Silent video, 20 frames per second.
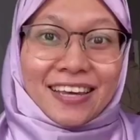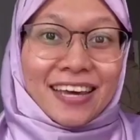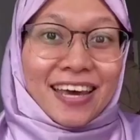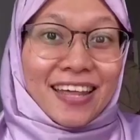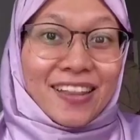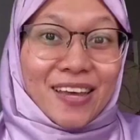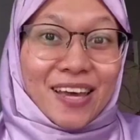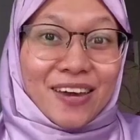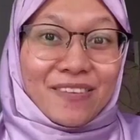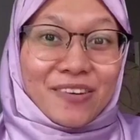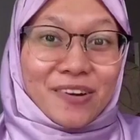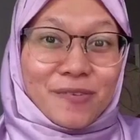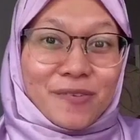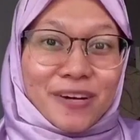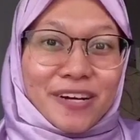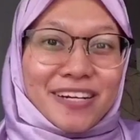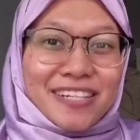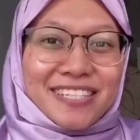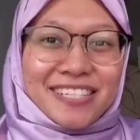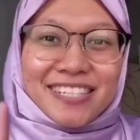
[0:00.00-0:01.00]
Hello
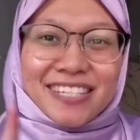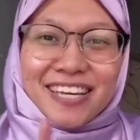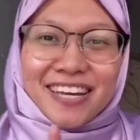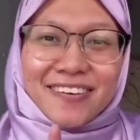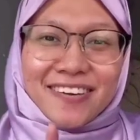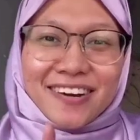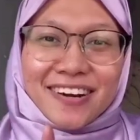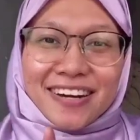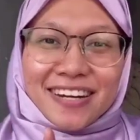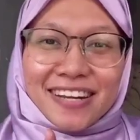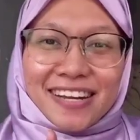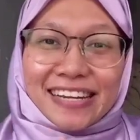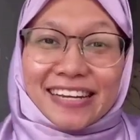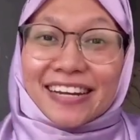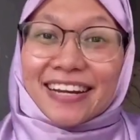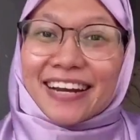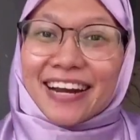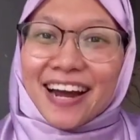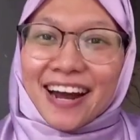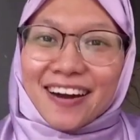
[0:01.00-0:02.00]
everyone! Today we're gonna
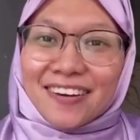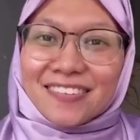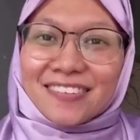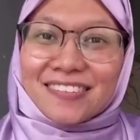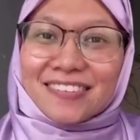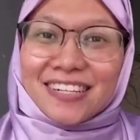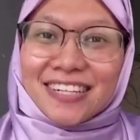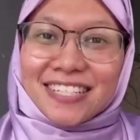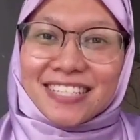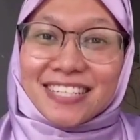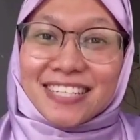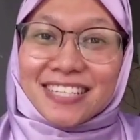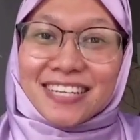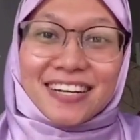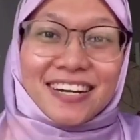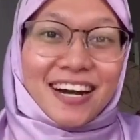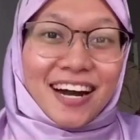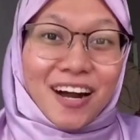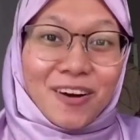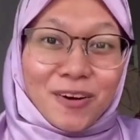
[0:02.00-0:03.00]
learn how to
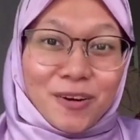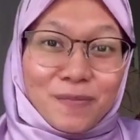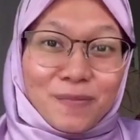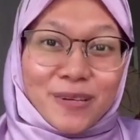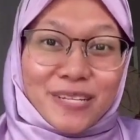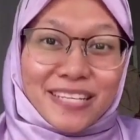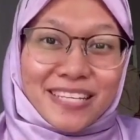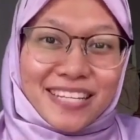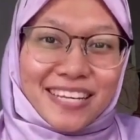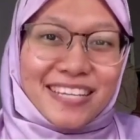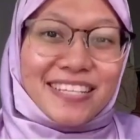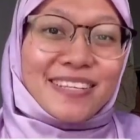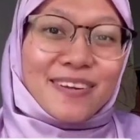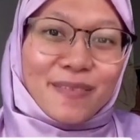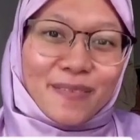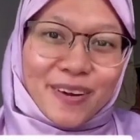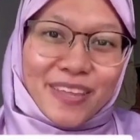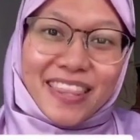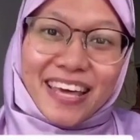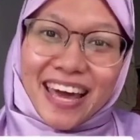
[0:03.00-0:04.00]
register our business
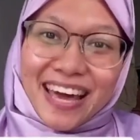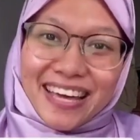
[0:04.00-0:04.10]
with